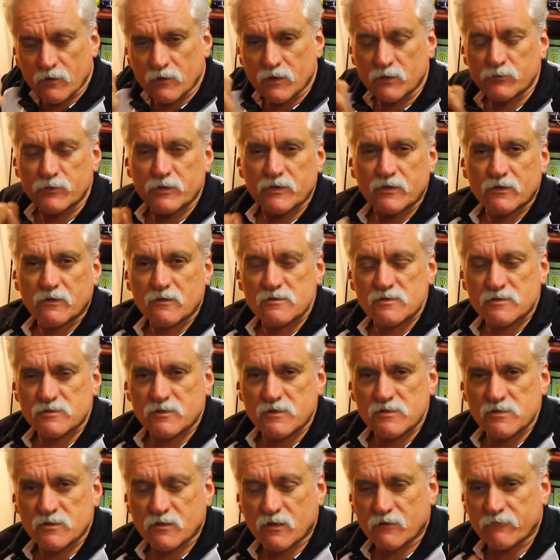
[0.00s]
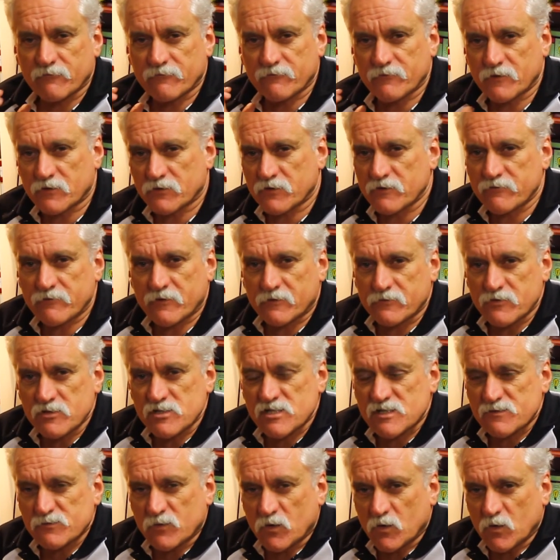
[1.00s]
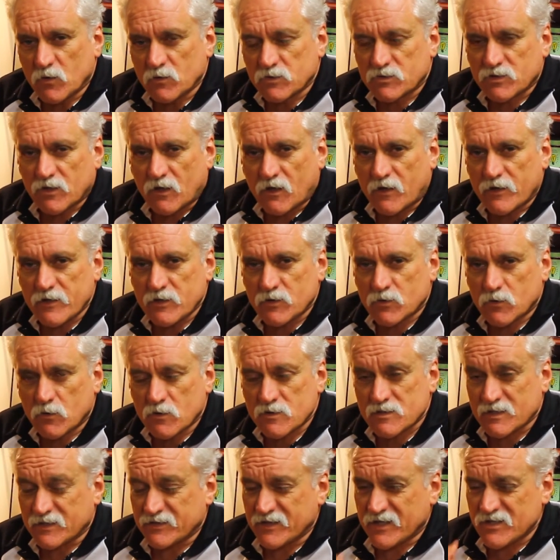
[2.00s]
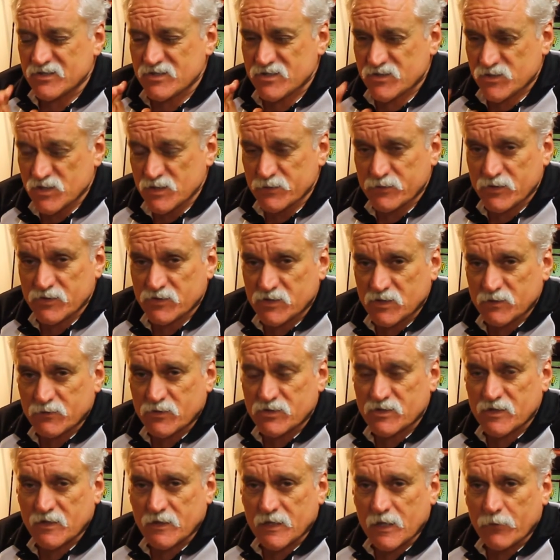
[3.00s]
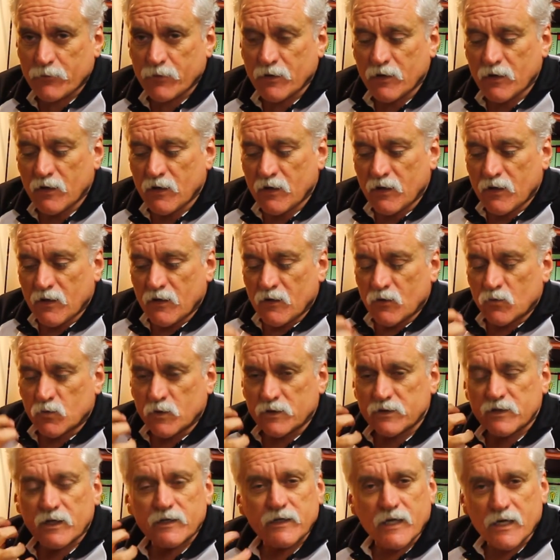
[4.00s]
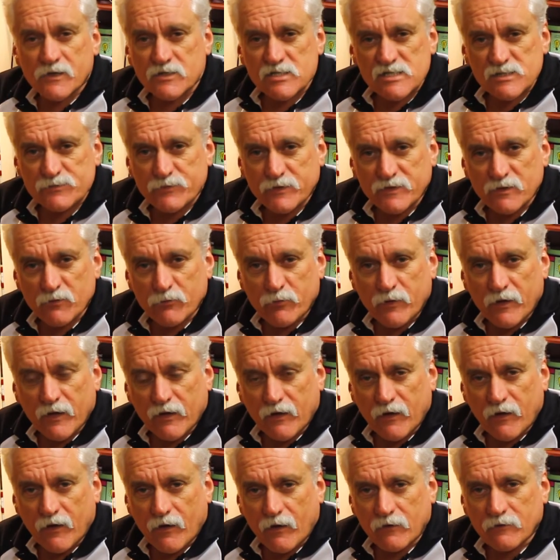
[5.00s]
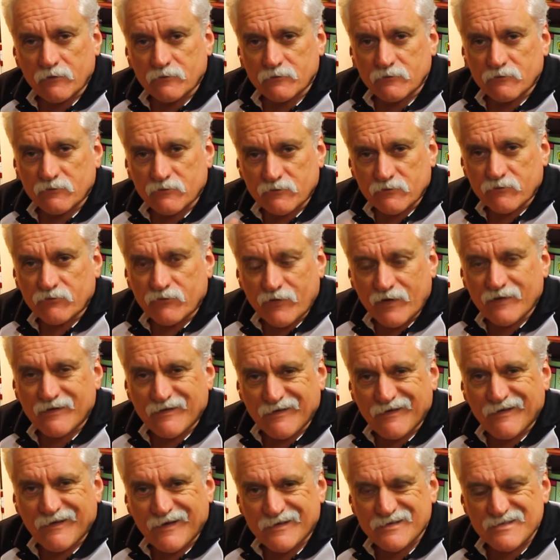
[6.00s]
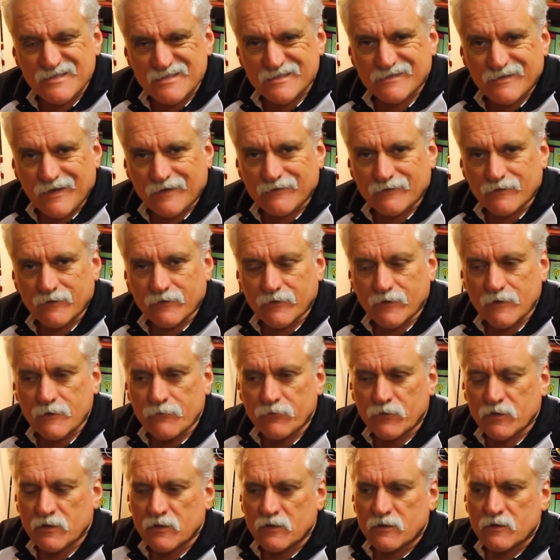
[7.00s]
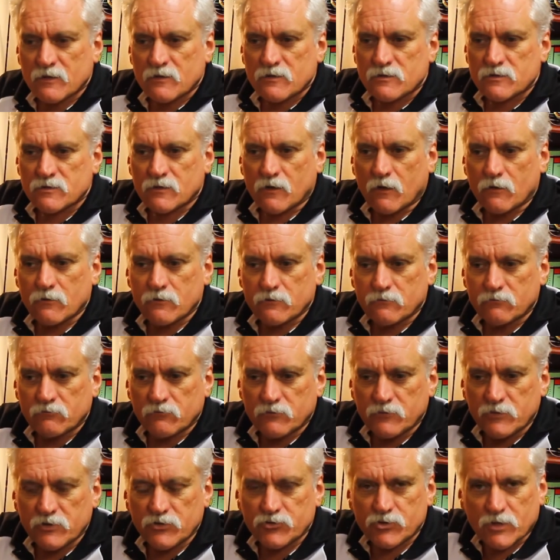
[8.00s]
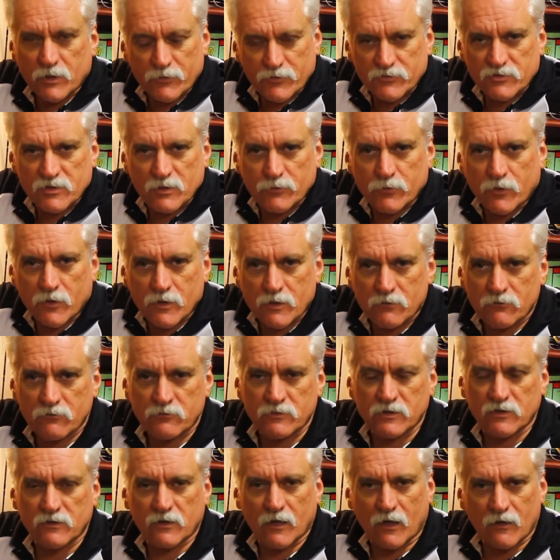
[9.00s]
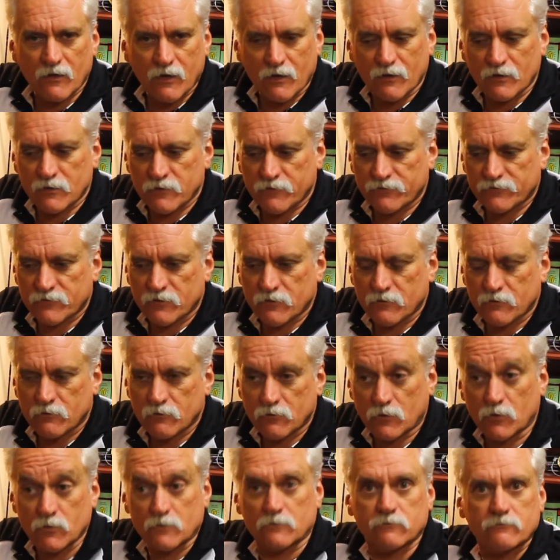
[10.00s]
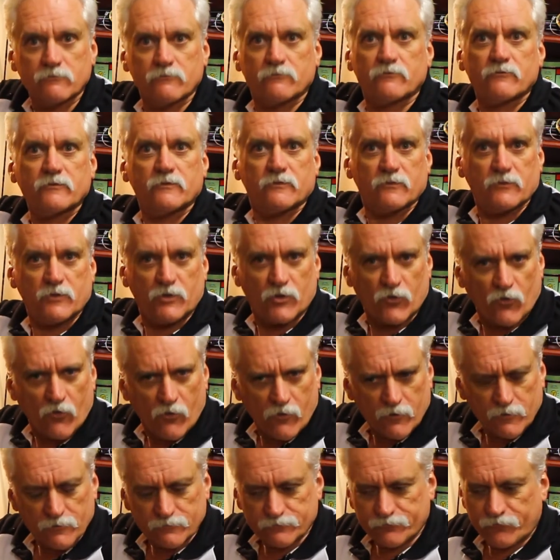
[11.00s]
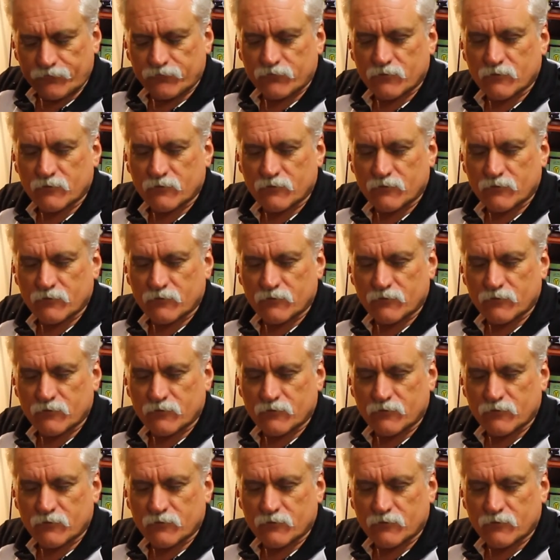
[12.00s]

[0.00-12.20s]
And because these got very, very small, tiny hooks, and they're super, super sharp, when they go to spit it back out, they can't, it's stuck there. So you drop it to the bottom, you go to lift, oh, you're on.